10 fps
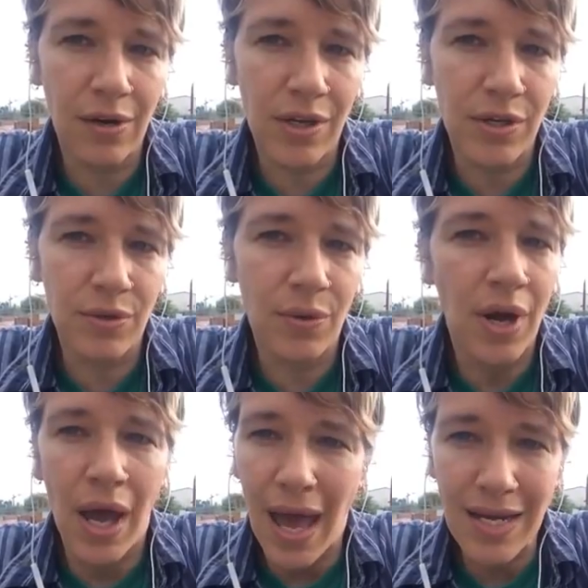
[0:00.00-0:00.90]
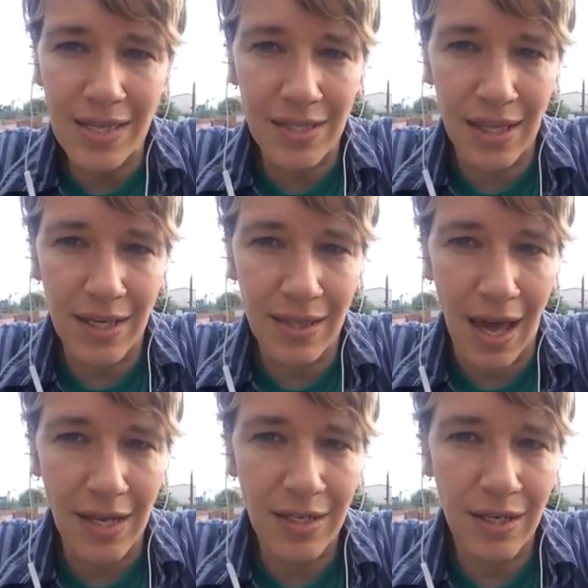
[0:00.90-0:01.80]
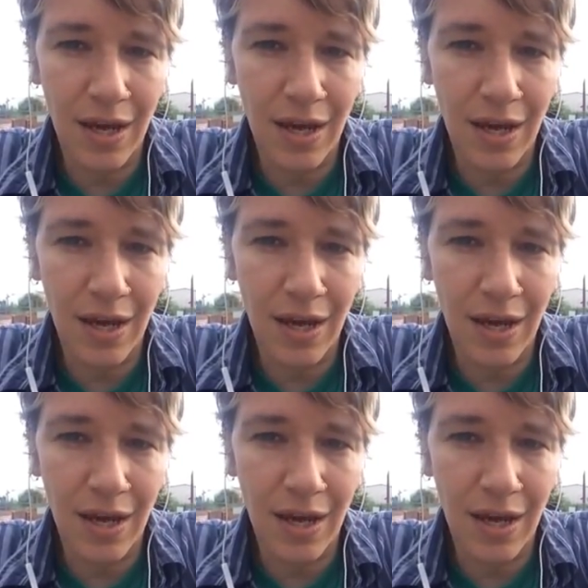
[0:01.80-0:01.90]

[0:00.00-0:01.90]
you, anything like that.